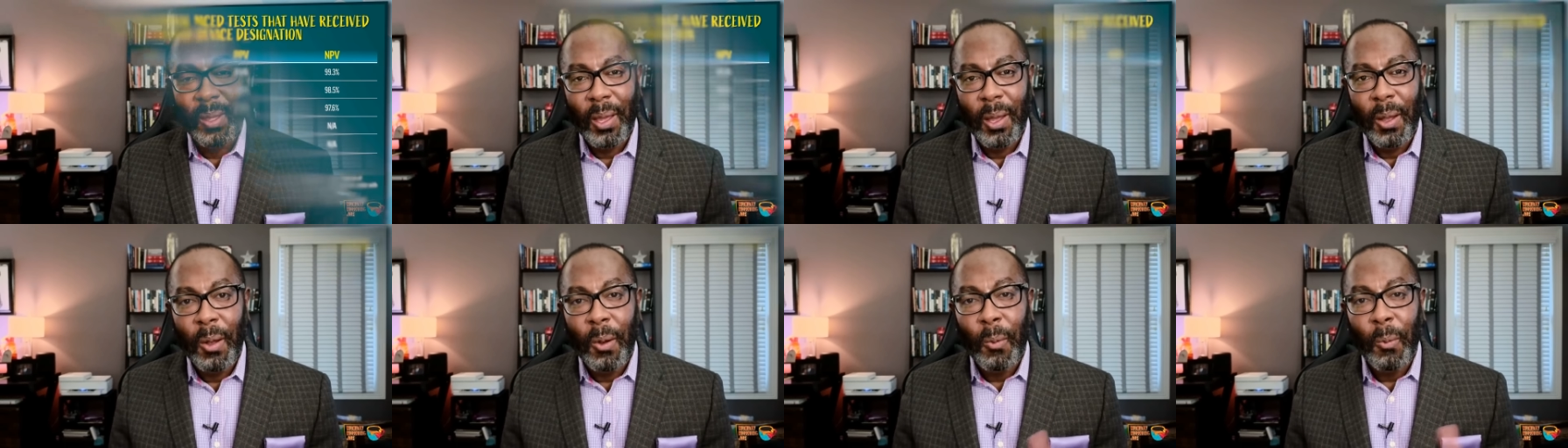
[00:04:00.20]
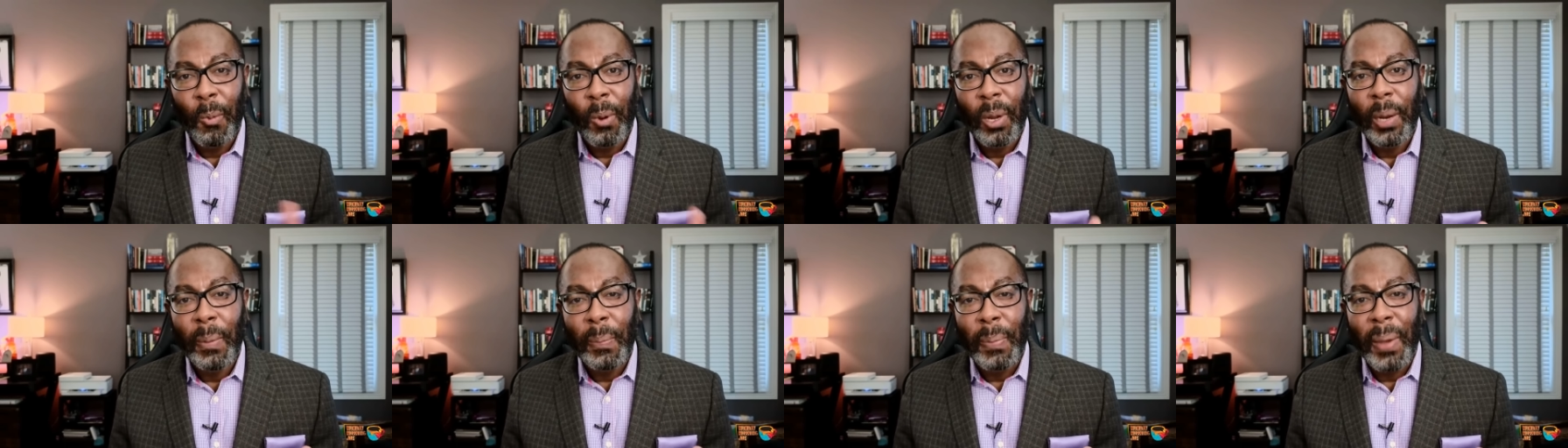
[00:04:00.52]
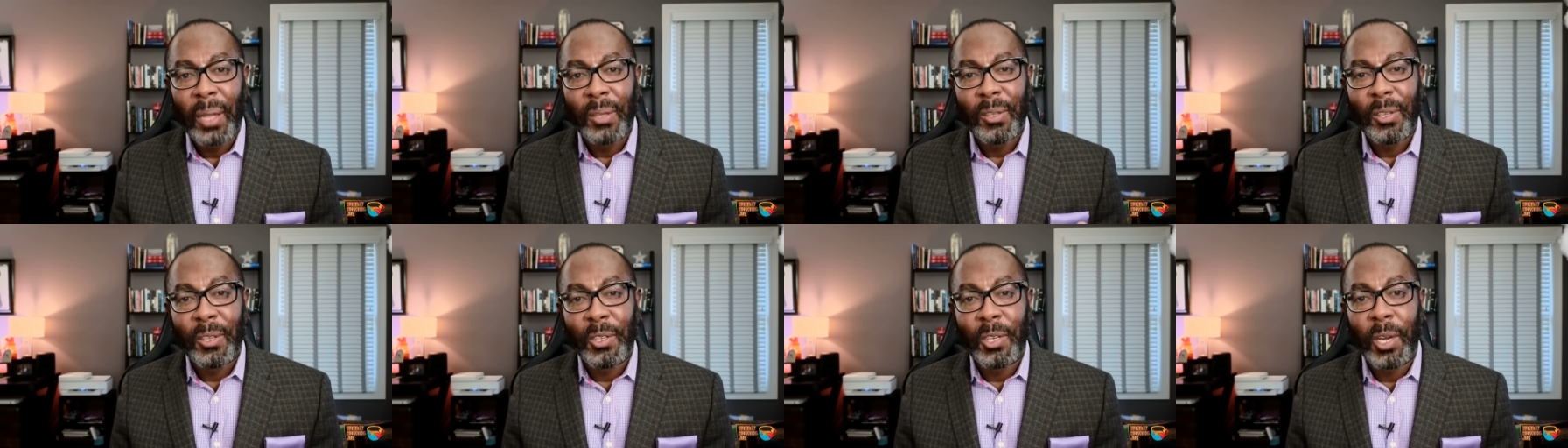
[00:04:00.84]
What
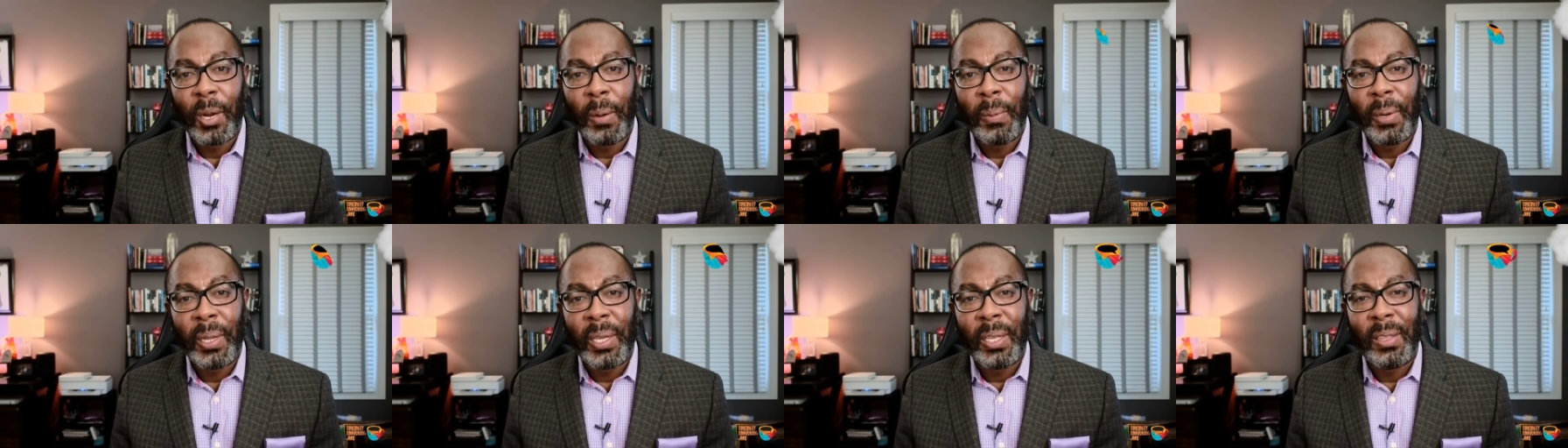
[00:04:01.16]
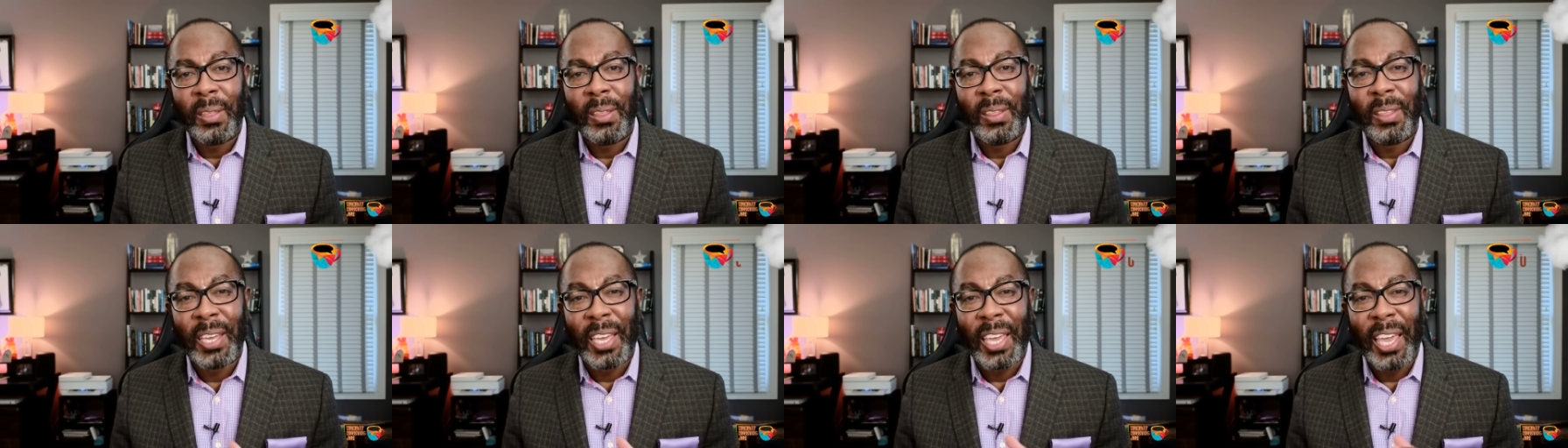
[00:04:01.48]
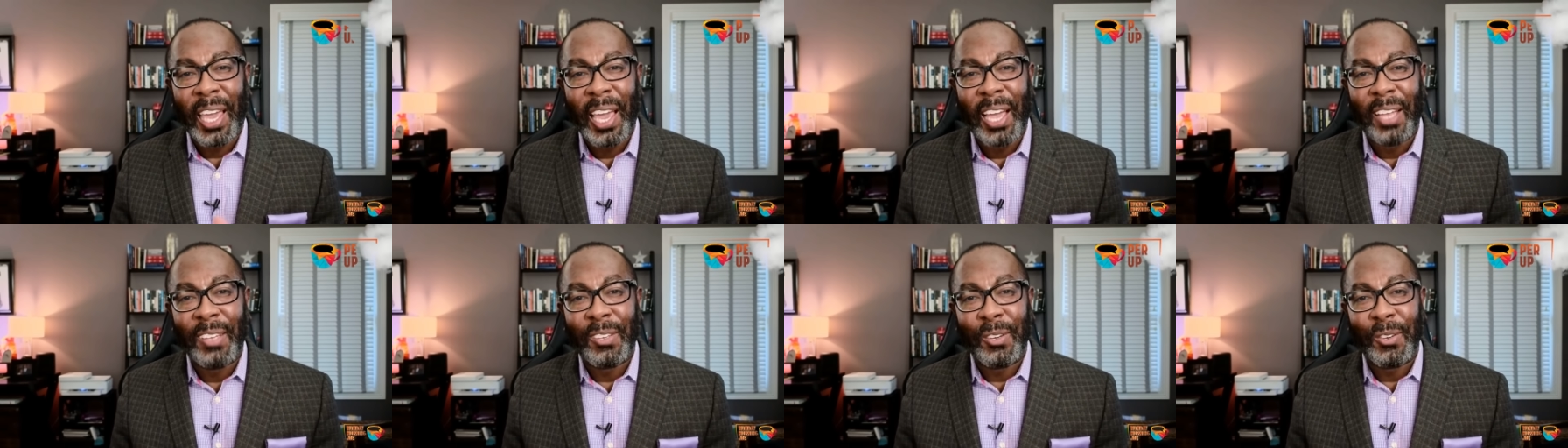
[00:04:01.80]
about determining the
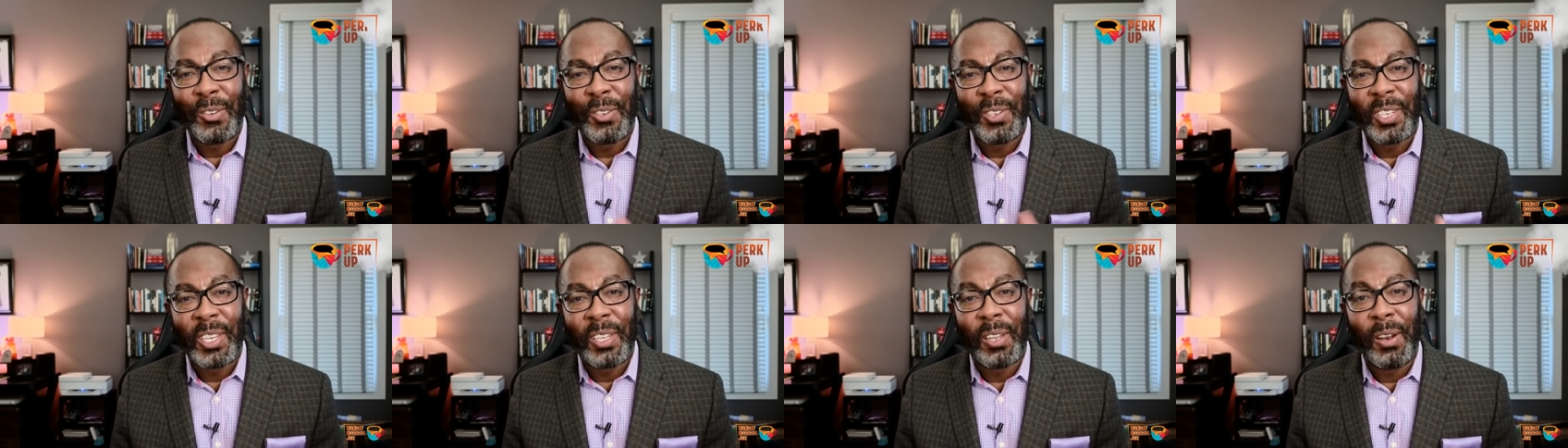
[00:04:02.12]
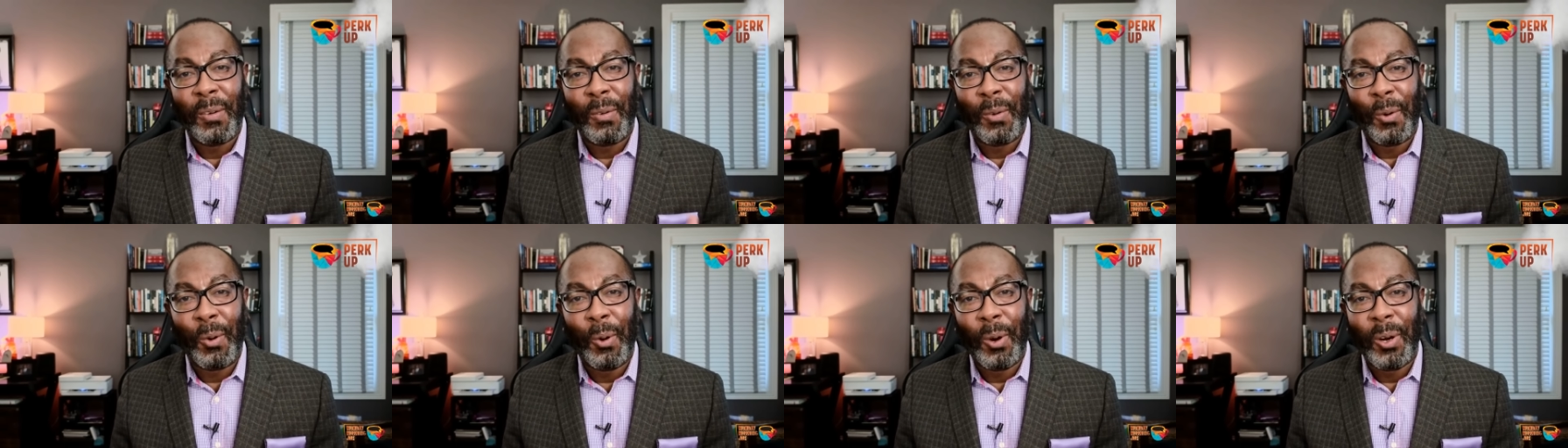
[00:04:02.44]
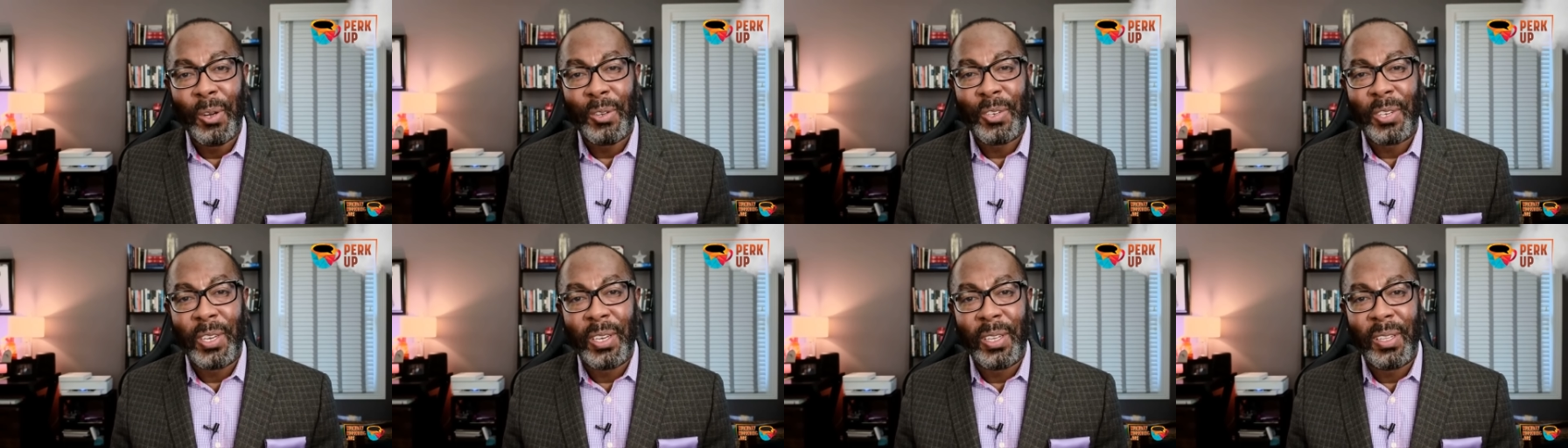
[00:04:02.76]
cancer signal of
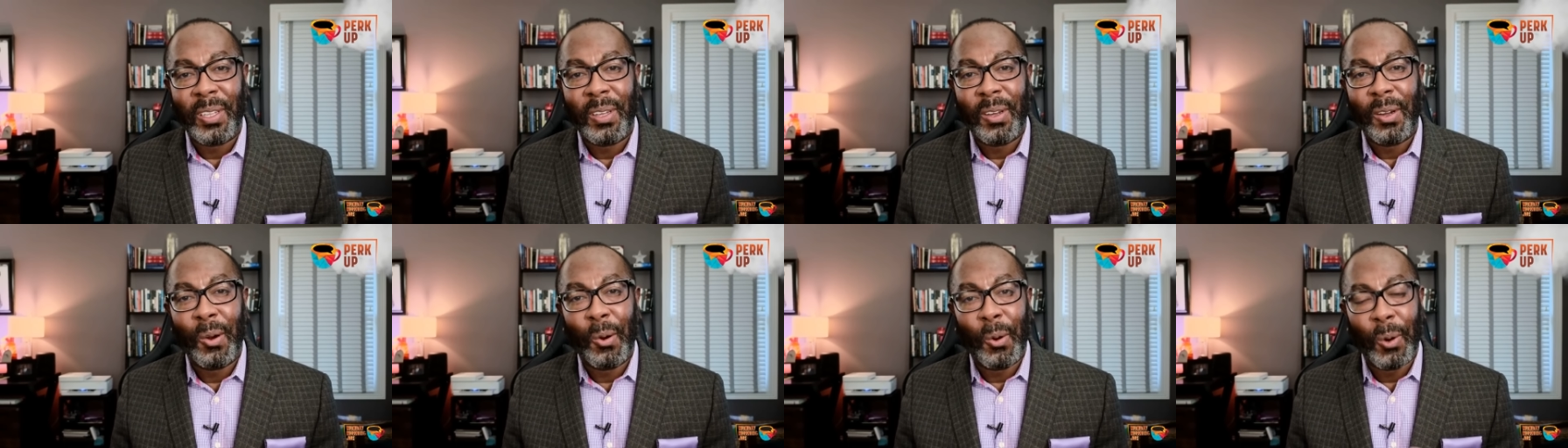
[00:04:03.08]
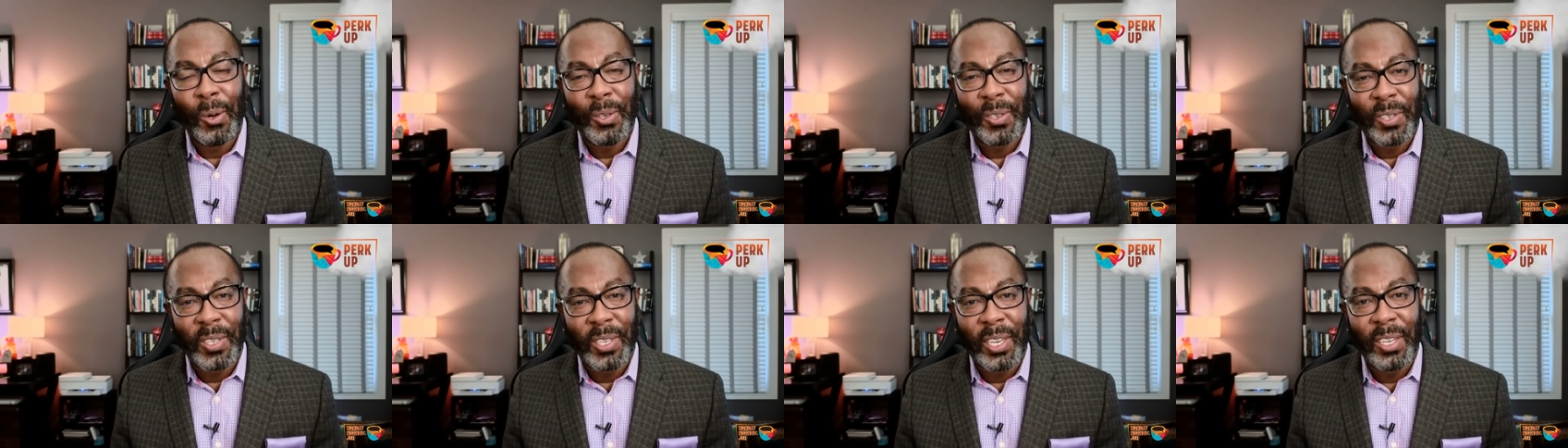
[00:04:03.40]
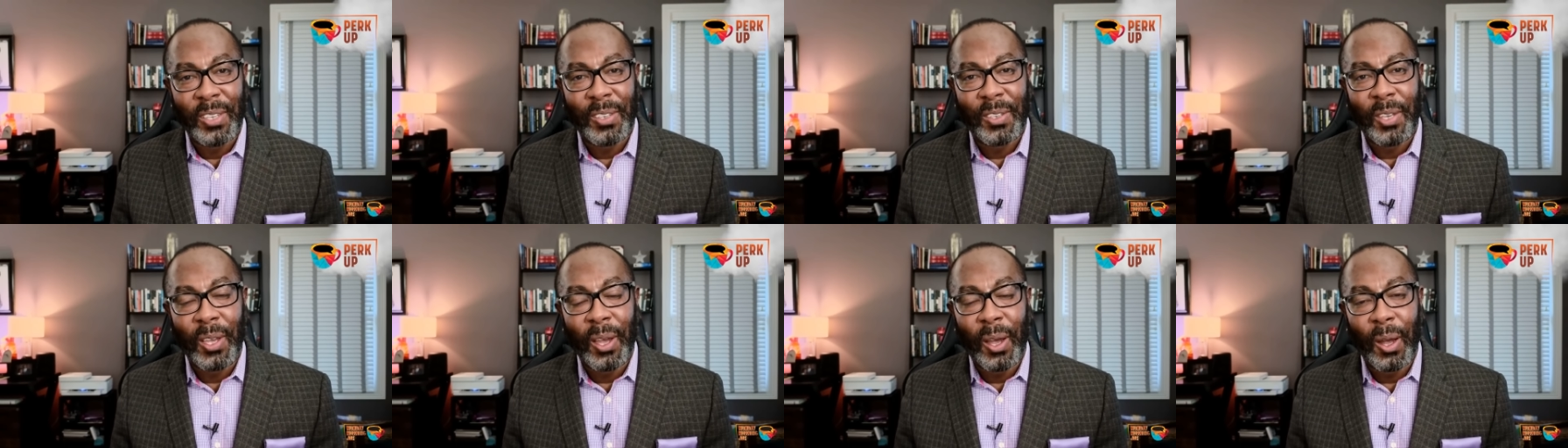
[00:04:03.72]
origin, or
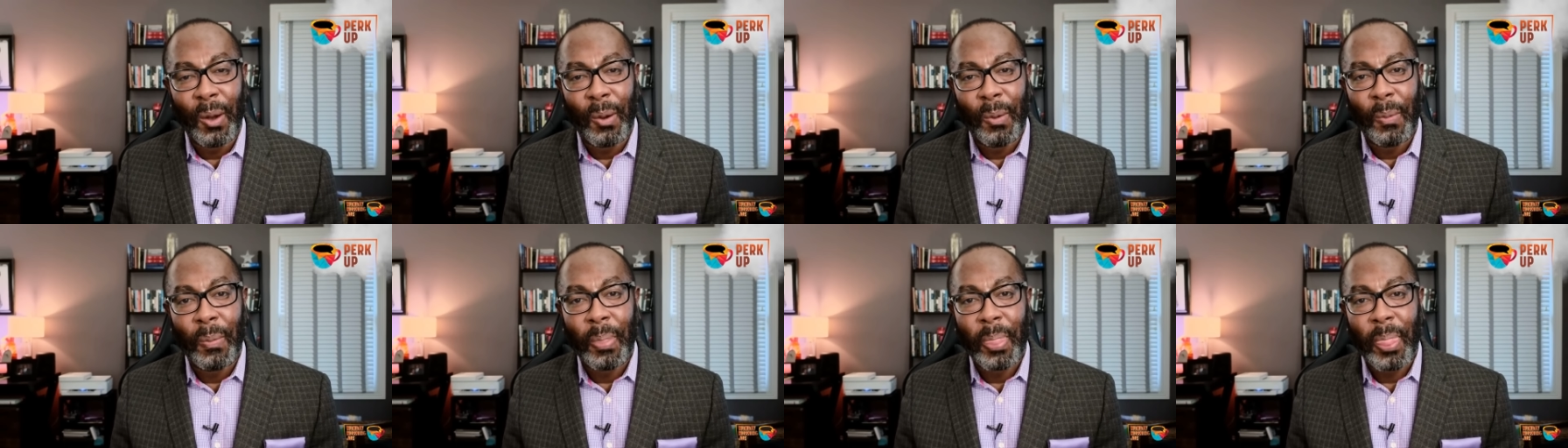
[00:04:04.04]
CSO?